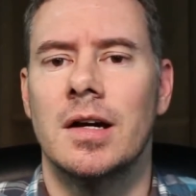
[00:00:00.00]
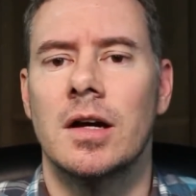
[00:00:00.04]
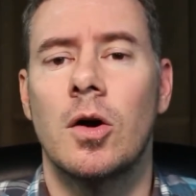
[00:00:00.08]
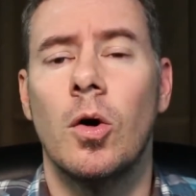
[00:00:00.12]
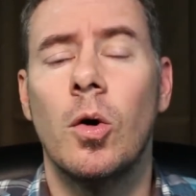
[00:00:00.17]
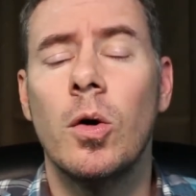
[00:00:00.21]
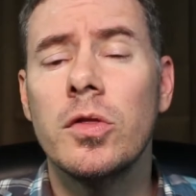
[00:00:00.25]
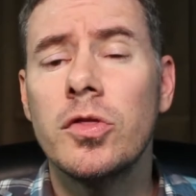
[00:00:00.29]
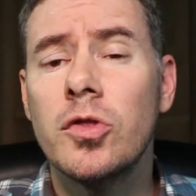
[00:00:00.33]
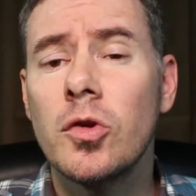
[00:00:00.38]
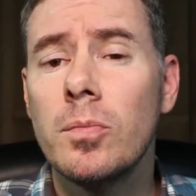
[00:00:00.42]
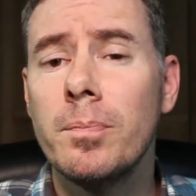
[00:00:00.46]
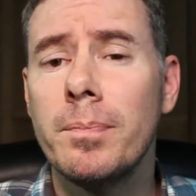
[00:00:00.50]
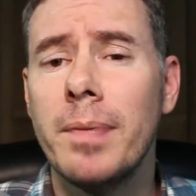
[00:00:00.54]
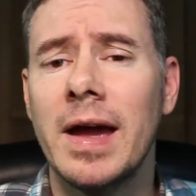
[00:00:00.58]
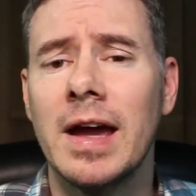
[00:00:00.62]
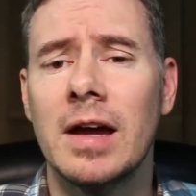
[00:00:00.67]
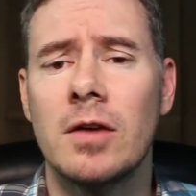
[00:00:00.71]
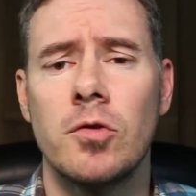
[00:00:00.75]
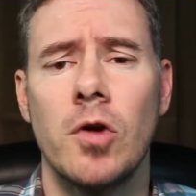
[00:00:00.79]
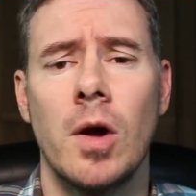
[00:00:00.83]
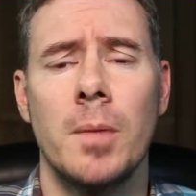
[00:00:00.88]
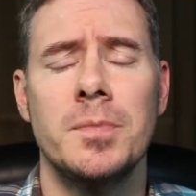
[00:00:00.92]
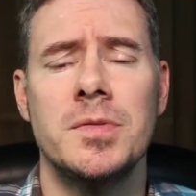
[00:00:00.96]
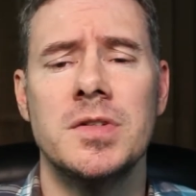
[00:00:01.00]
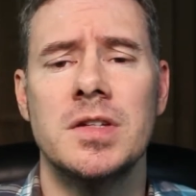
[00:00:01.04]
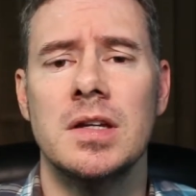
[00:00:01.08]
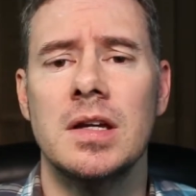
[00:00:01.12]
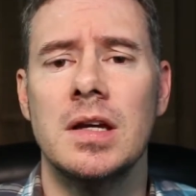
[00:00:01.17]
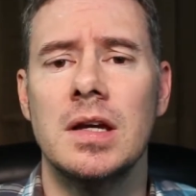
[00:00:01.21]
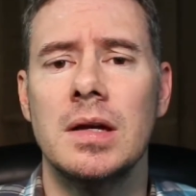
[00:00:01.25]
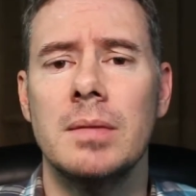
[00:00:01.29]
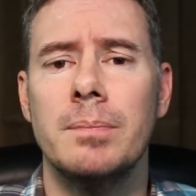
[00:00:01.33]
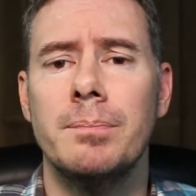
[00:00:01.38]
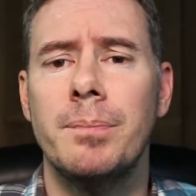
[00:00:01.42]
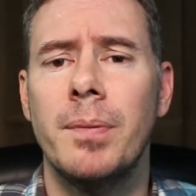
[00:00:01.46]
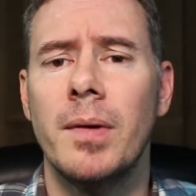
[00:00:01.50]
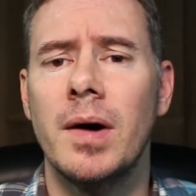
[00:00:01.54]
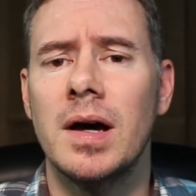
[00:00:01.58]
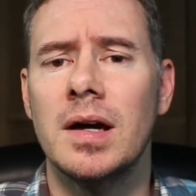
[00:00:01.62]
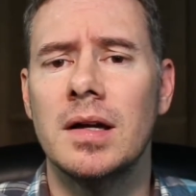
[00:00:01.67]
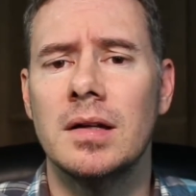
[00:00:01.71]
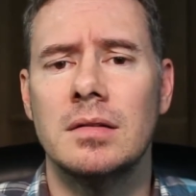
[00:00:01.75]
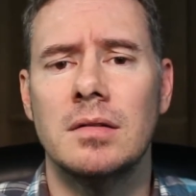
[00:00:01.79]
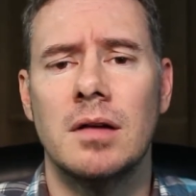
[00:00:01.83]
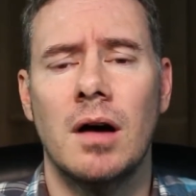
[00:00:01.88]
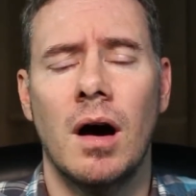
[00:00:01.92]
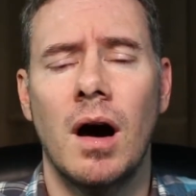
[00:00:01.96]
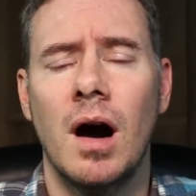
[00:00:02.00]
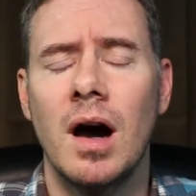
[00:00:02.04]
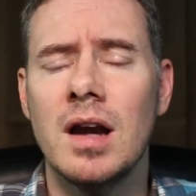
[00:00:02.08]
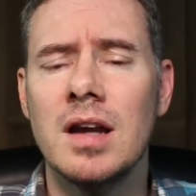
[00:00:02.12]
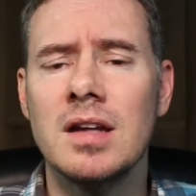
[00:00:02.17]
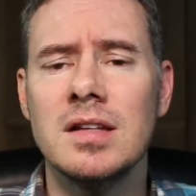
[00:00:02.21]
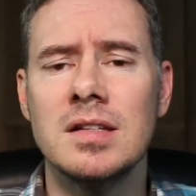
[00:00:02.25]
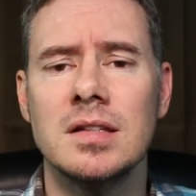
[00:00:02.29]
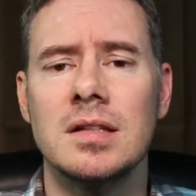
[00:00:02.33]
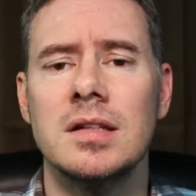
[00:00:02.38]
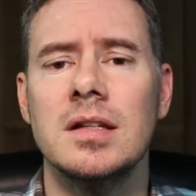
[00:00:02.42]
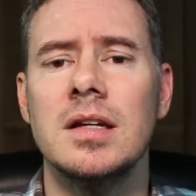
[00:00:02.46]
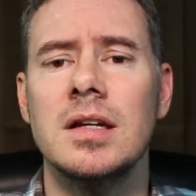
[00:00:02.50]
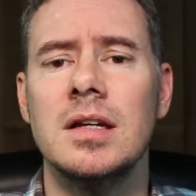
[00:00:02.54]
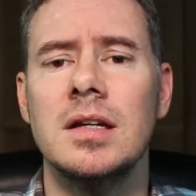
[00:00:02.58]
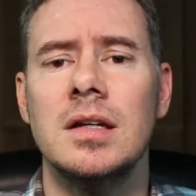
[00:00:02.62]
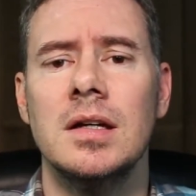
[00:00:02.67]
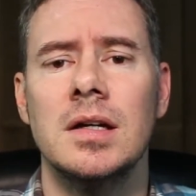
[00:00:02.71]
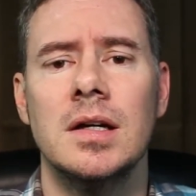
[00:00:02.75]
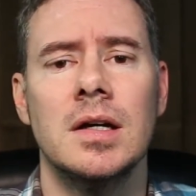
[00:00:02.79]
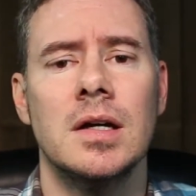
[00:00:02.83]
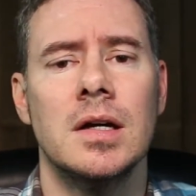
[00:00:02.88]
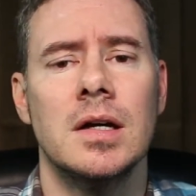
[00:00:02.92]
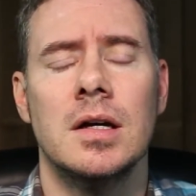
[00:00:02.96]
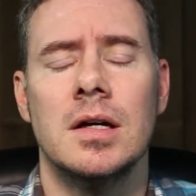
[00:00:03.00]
going through bankruptcy, but honestly,